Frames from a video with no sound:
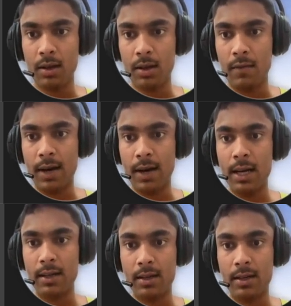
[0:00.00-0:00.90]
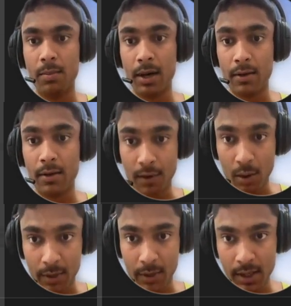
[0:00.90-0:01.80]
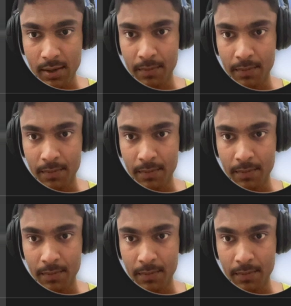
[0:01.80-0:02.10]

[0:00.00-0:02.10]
One is the performance